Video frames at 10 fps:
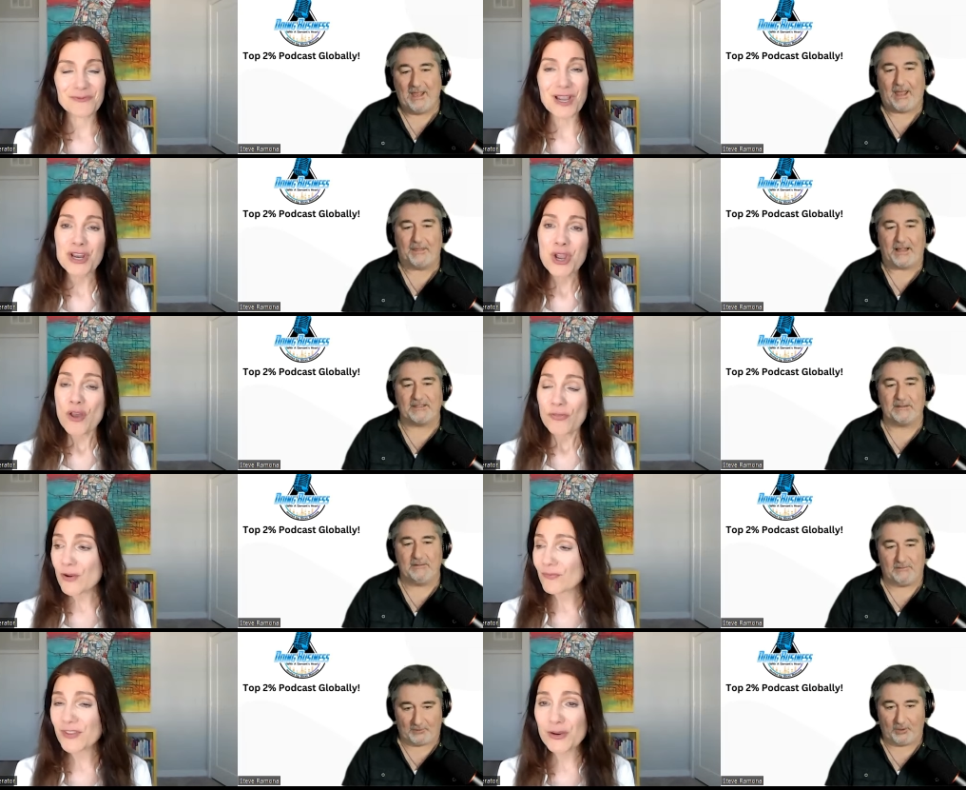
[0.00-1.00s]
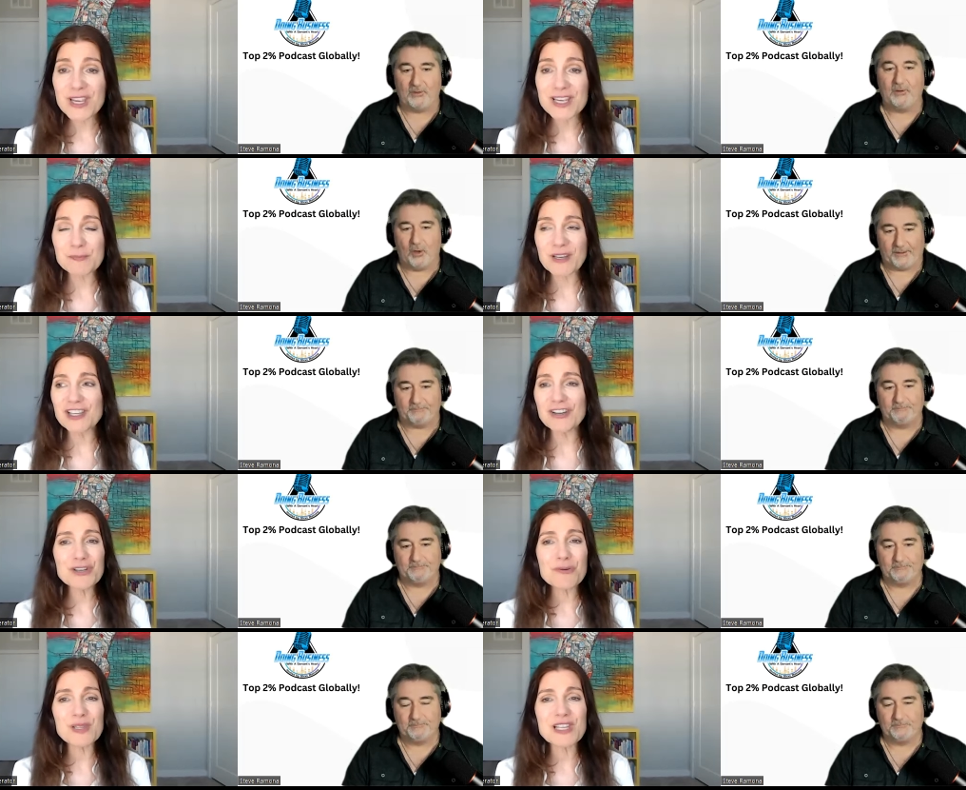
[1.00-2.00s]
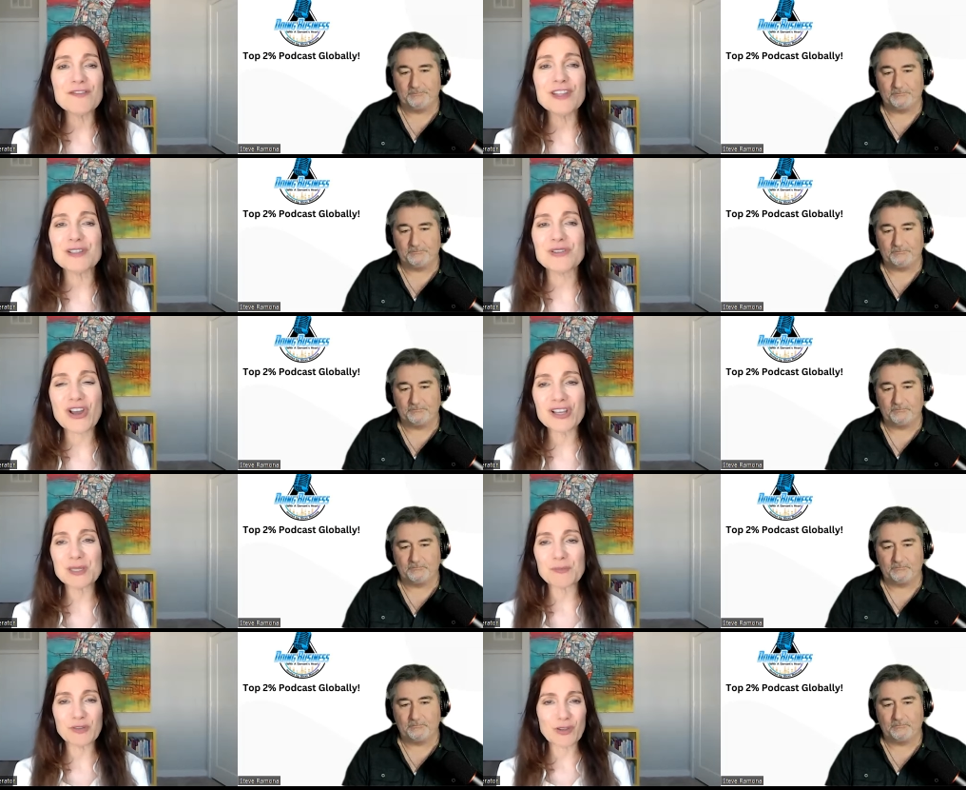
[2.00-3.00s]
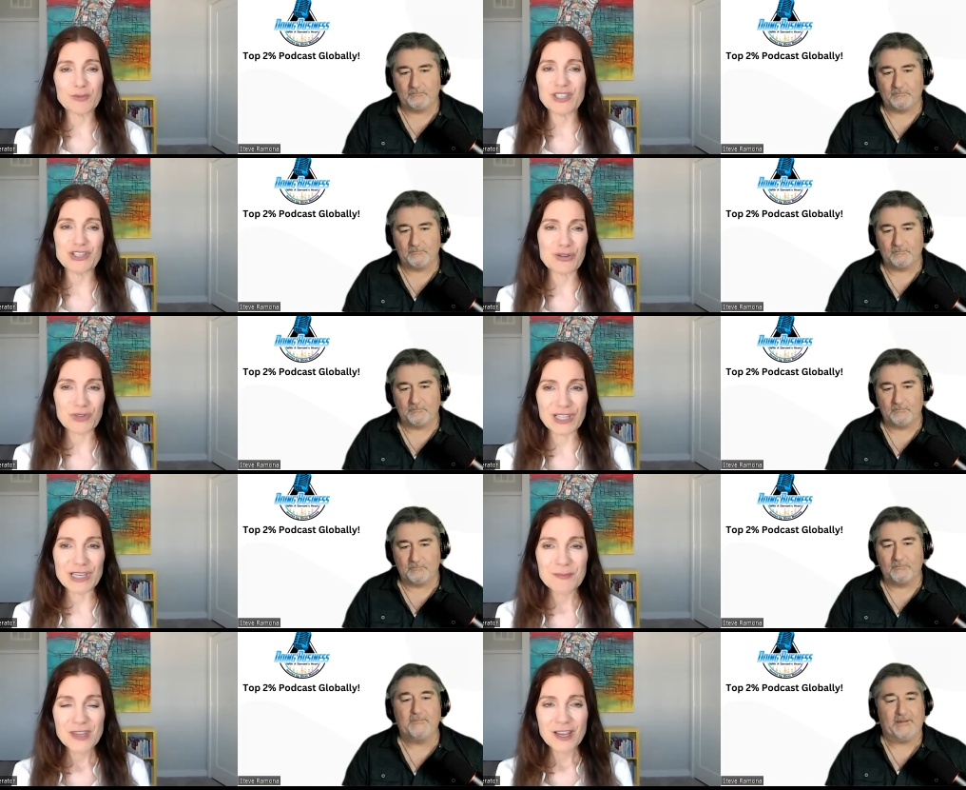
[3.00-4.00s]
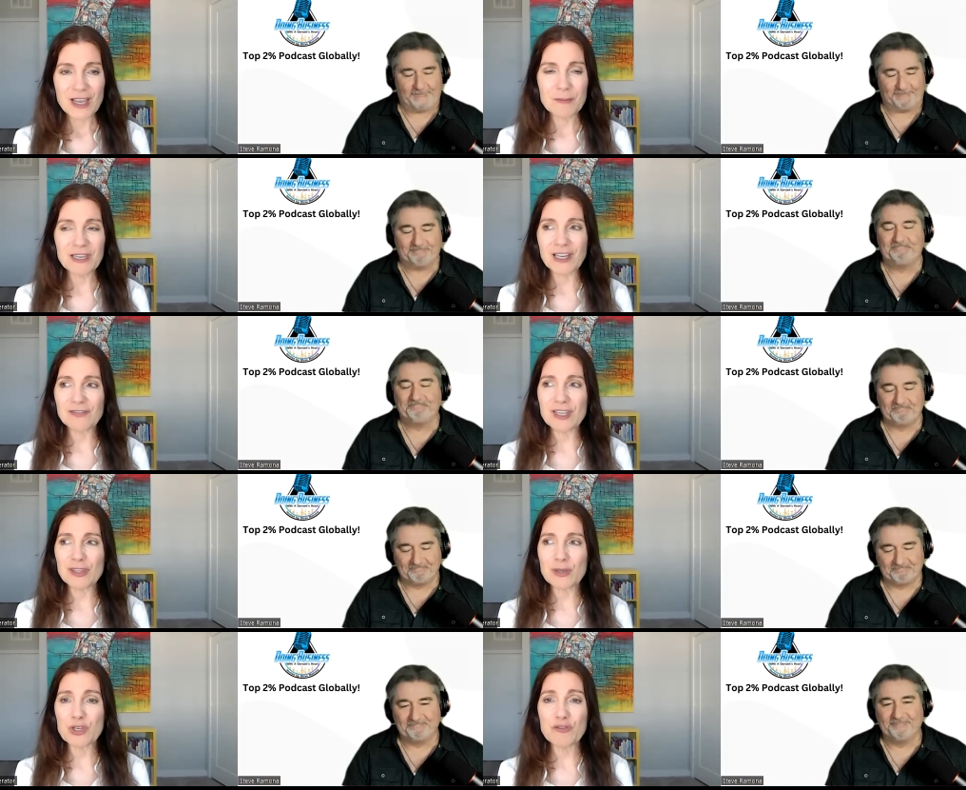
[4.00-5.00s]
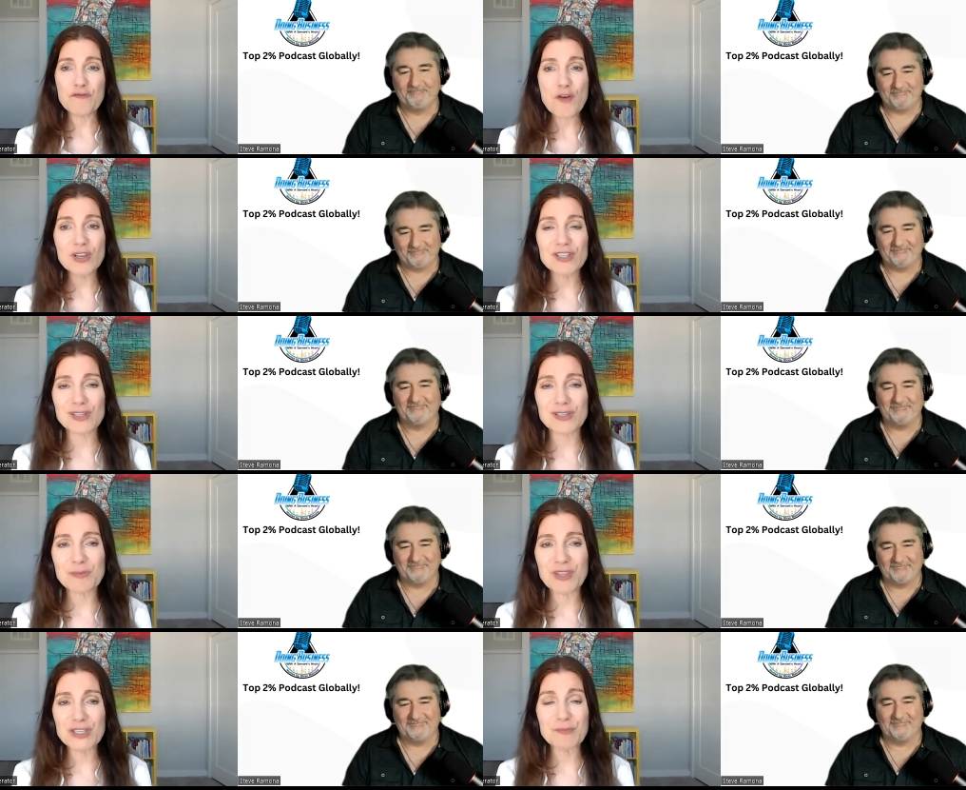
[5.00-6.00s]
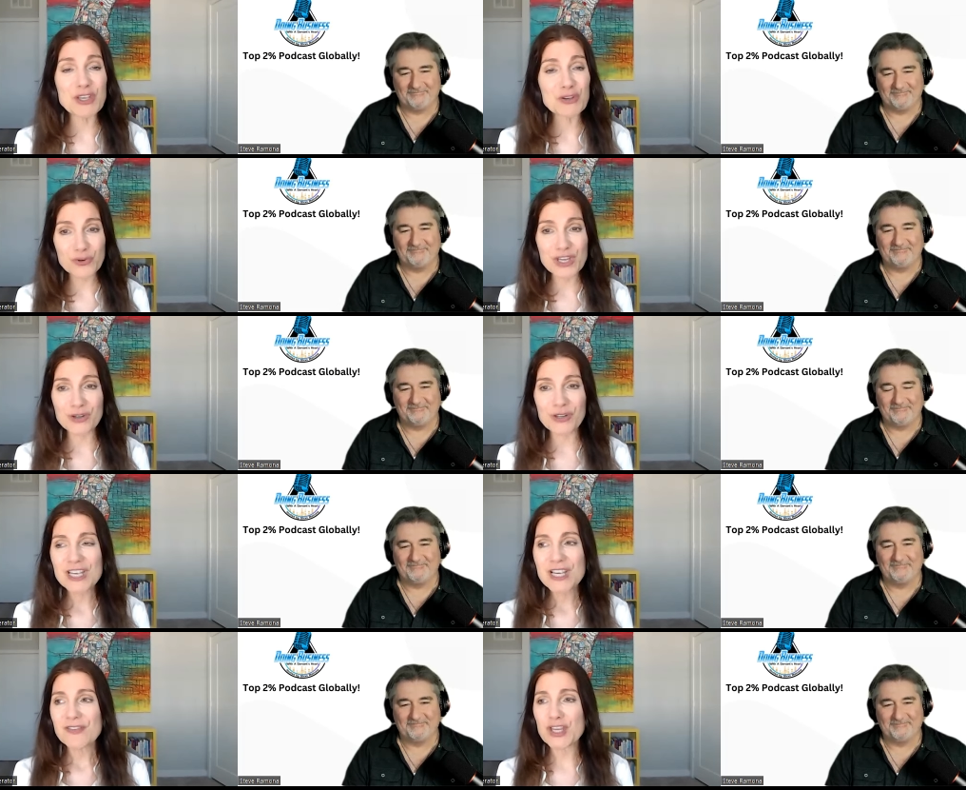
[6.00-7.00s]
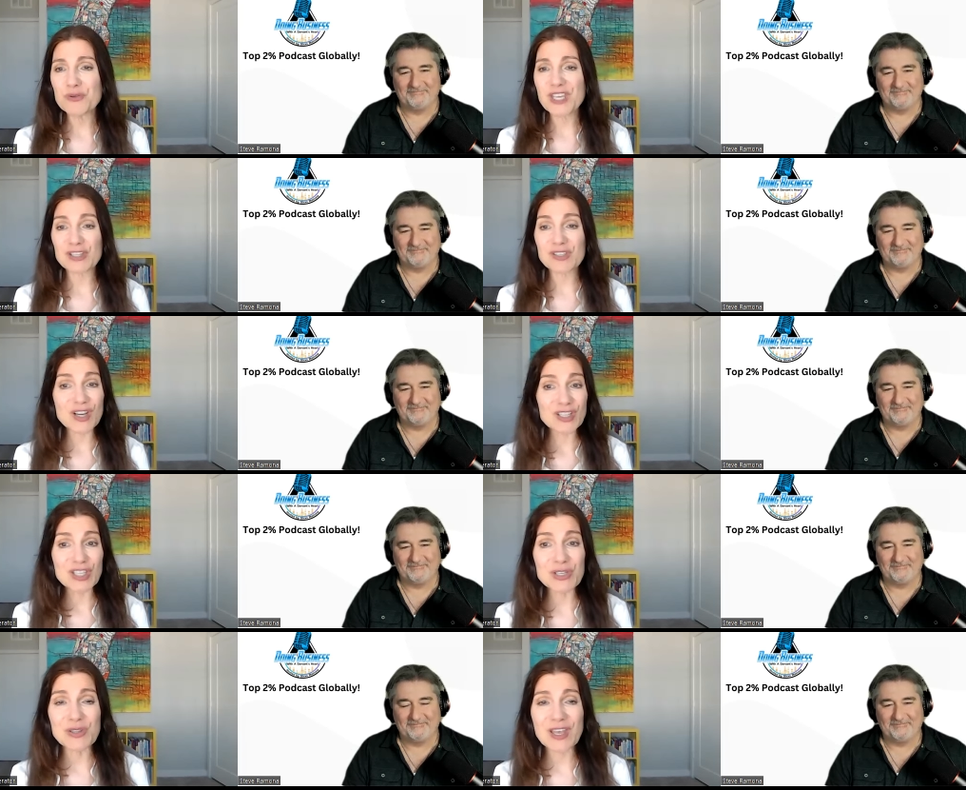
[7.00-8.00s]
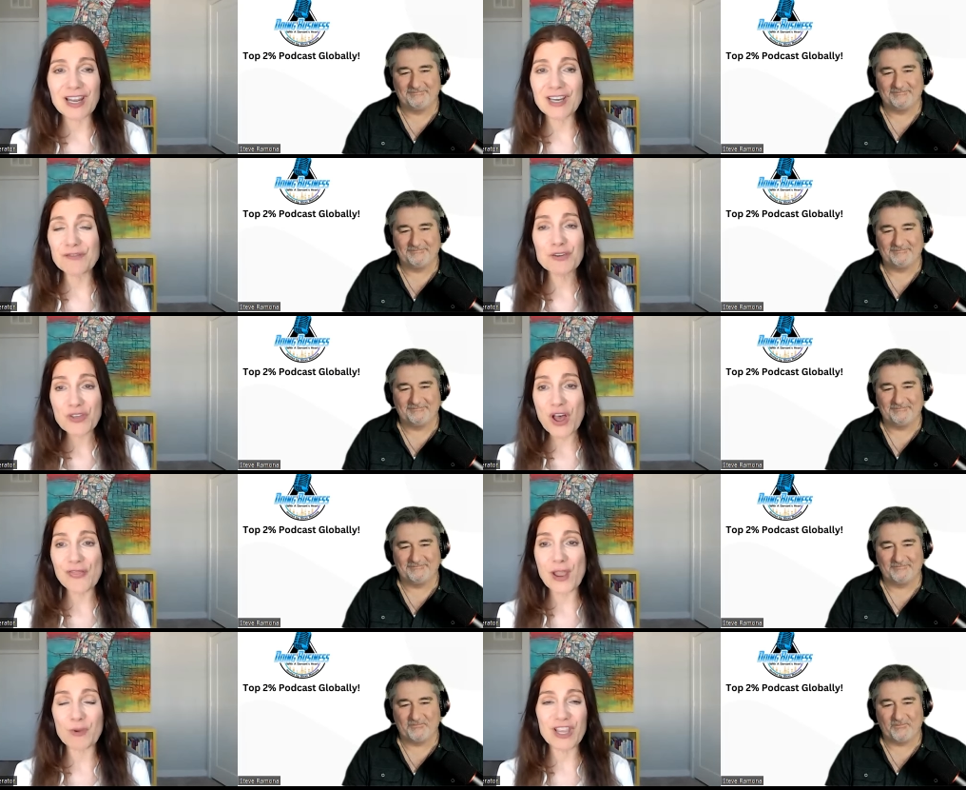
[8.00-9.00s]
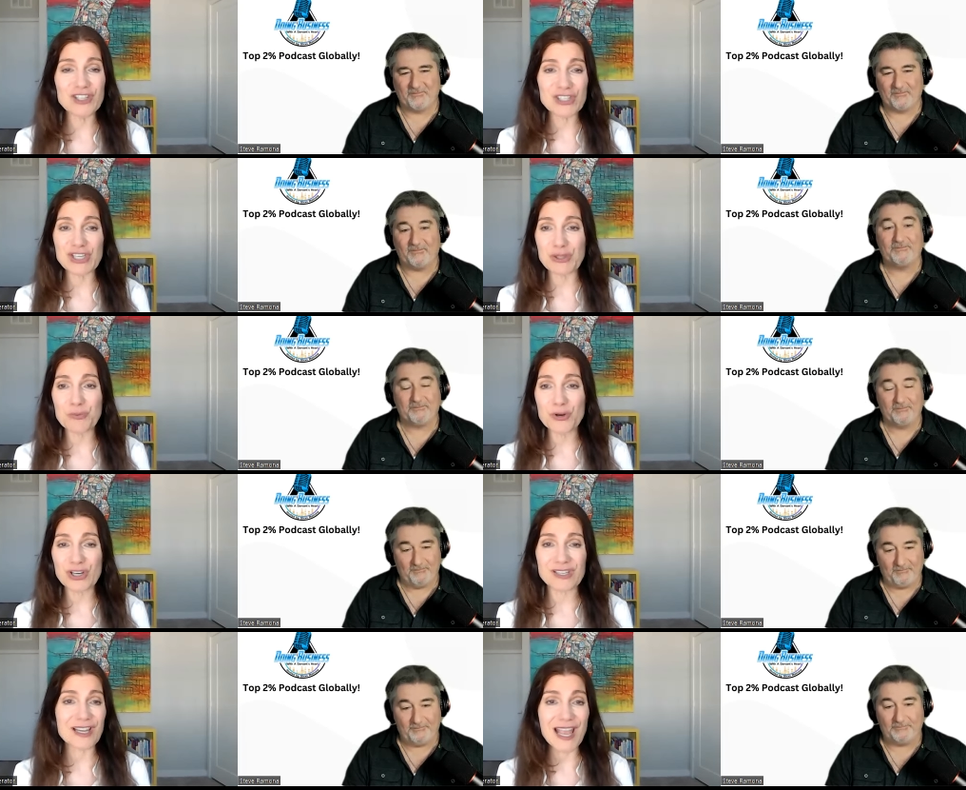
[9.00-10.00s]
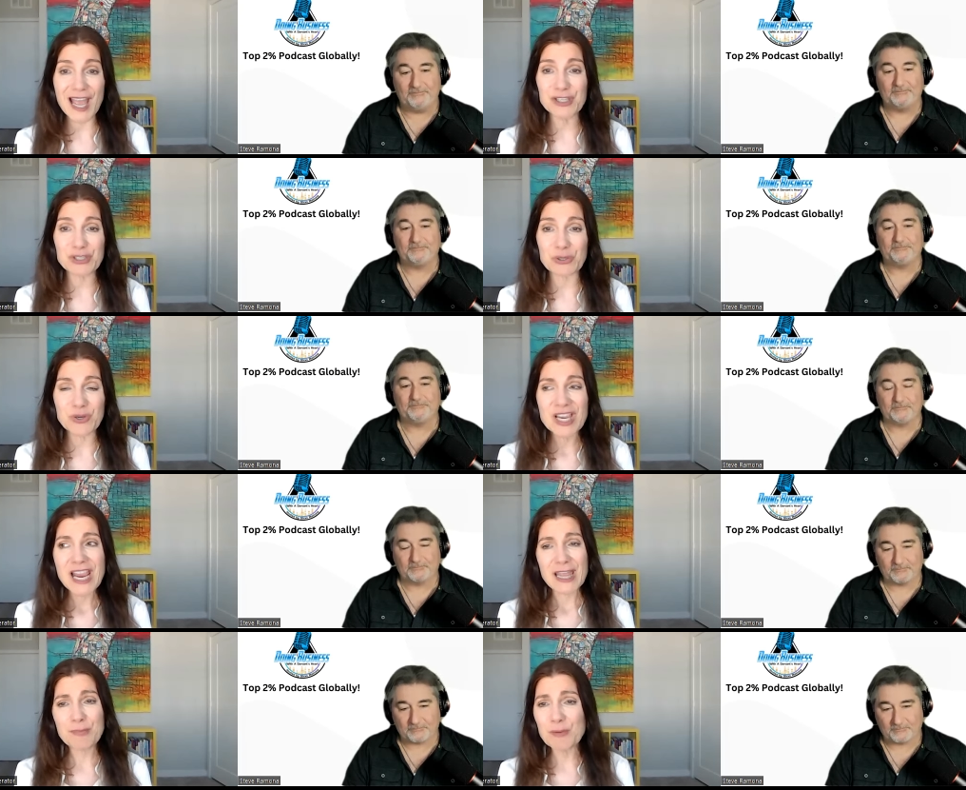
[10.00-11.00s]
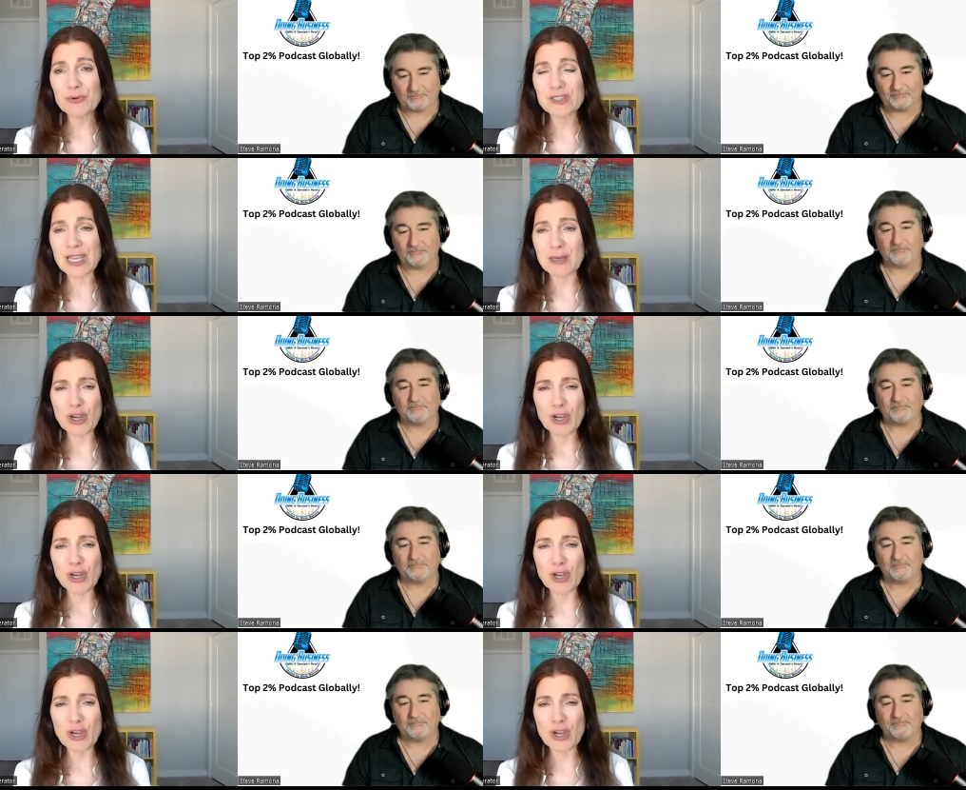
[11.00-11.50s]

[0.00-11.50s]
Speaker 1: Right. That, there is, but I, I, don't believe in the, the concept of competition really. Yeah. I mean, I think that when you focus on something as being real, then you get sucked into that. I never thought that way. I just did the work because I had to. And then people would say to